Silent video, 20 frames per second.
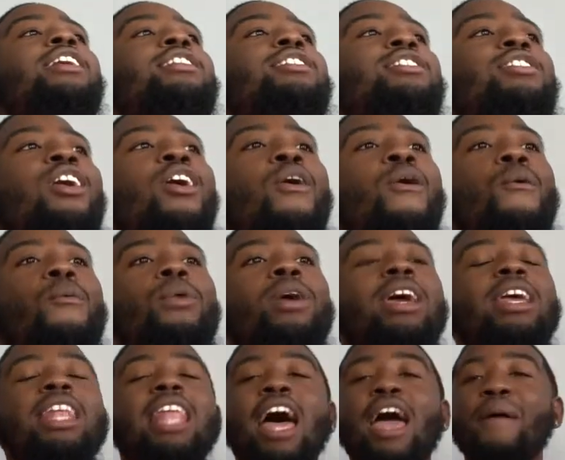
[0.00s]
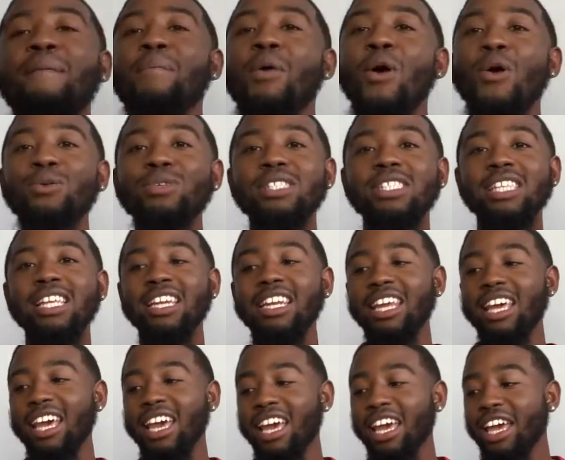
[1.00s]
So we like posting
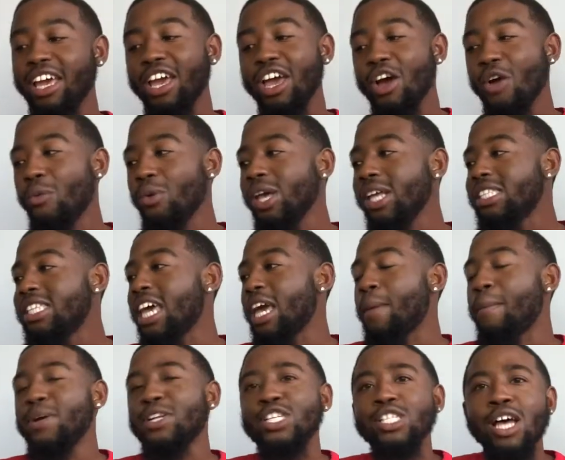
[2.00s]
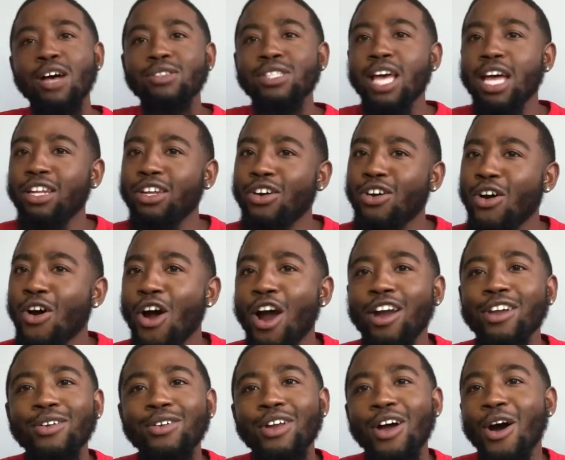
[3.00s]
it. We taking pictures outside the
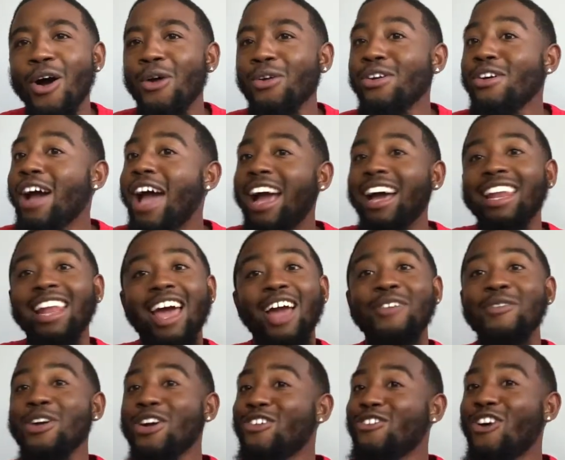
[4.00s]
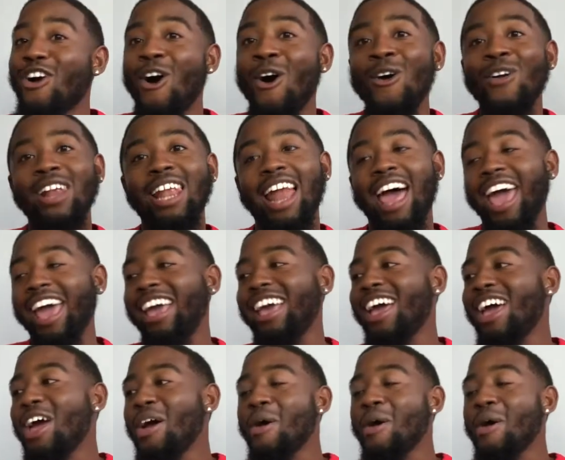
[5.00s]
car. You know, you acting like we grown. Like